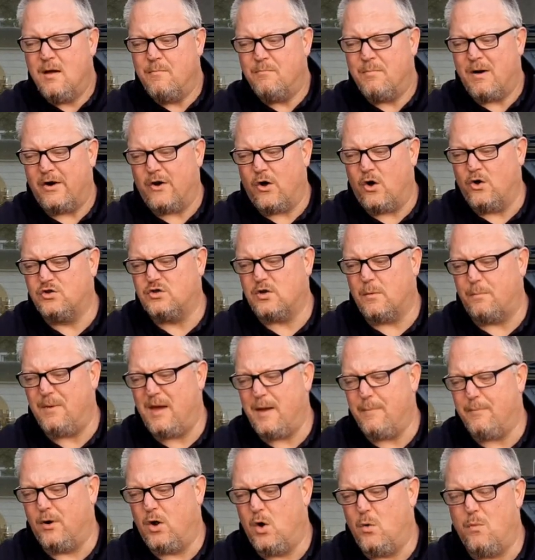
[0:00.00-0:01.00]
but also
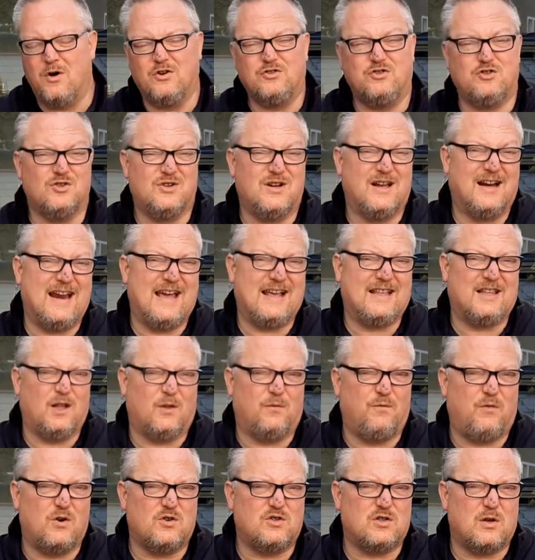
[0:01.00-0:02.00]
people who want to collect it
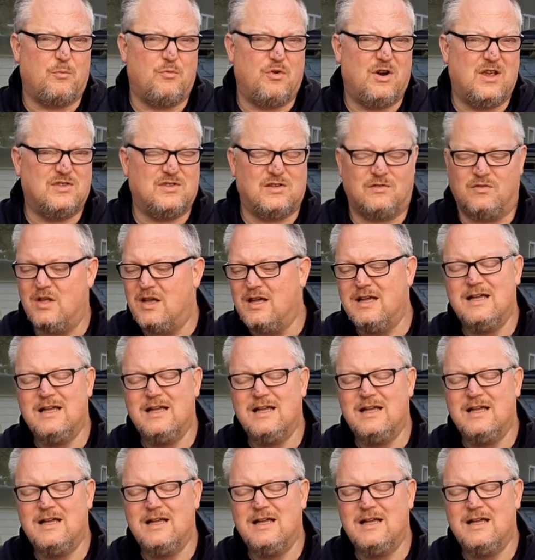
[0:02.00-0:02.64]
for some reason.